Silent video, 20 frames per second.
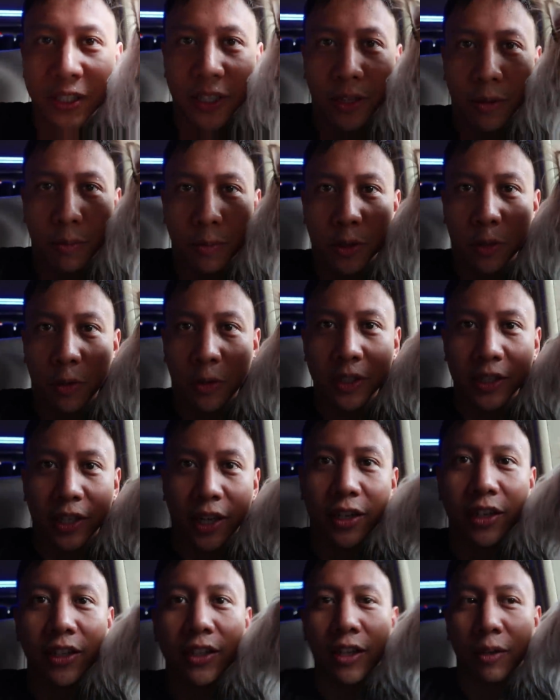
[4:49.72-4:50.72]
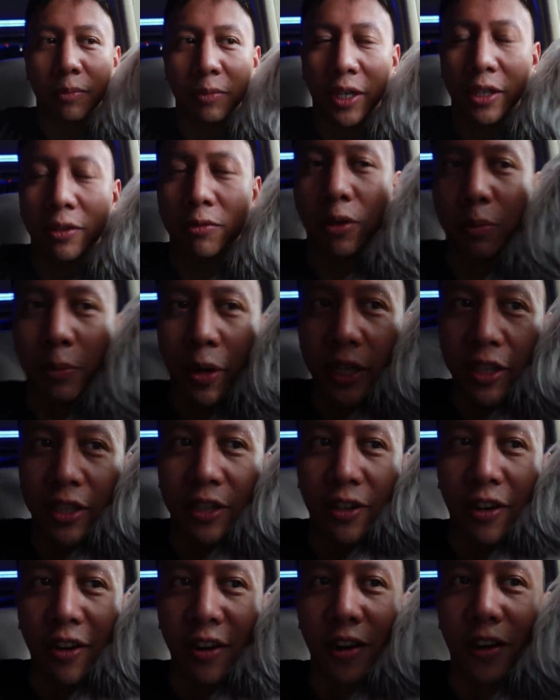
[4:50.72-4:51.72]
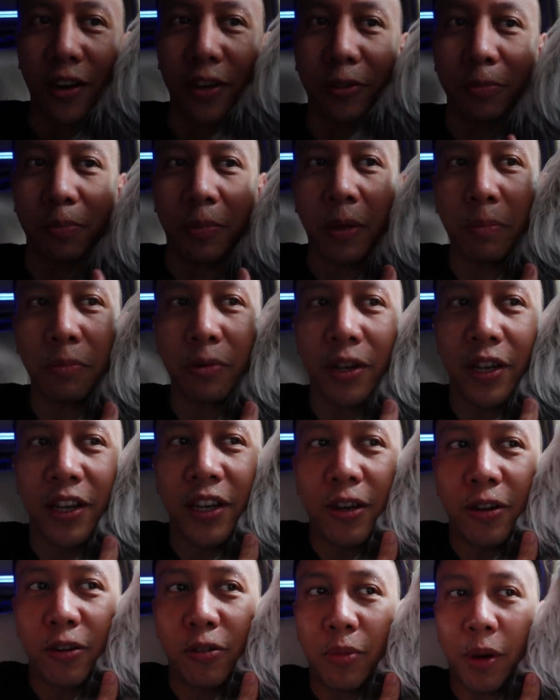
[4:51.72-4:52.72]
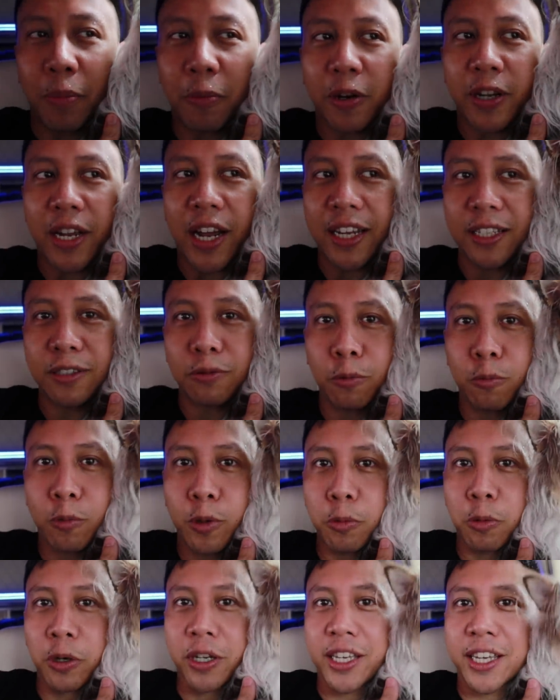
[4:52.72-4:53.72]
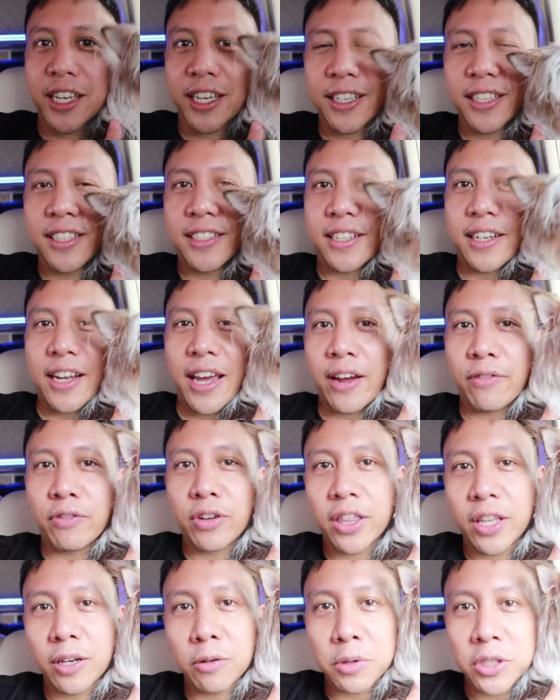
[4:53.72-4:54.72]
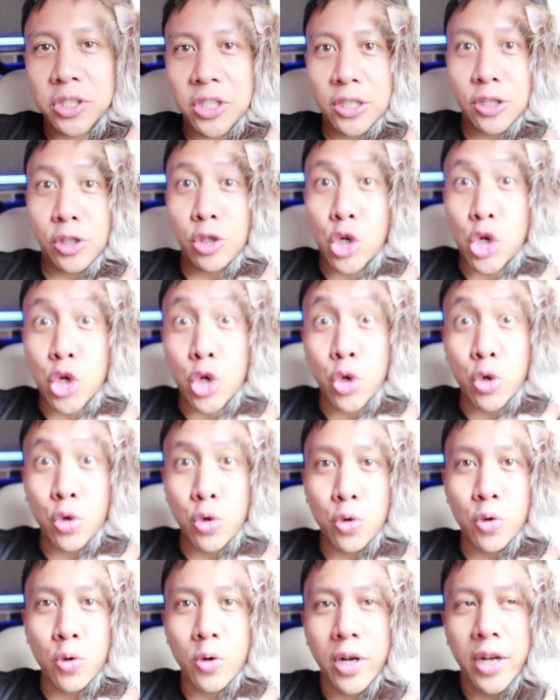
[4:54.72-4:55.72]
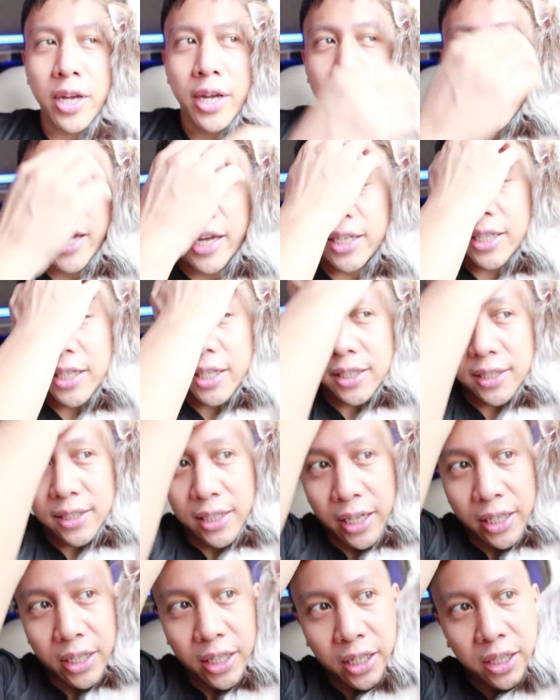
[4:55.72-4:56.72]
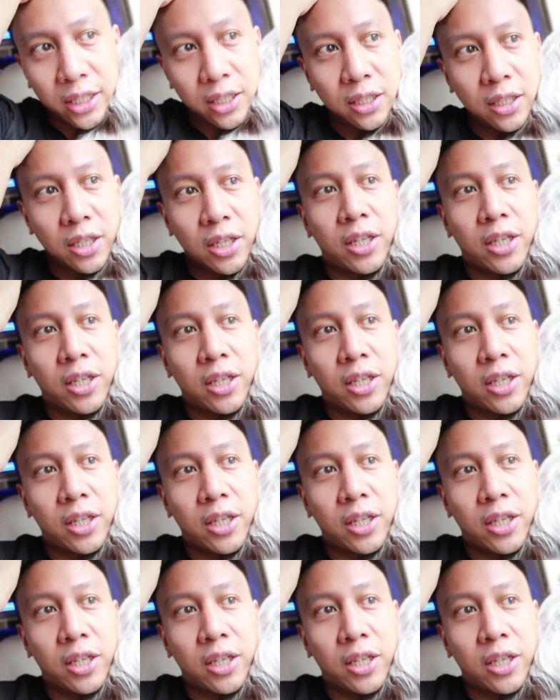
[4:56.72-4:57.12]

I see them so excited, I'm like reminded, oh, remember guys when we were kids and everything was just new and exciting?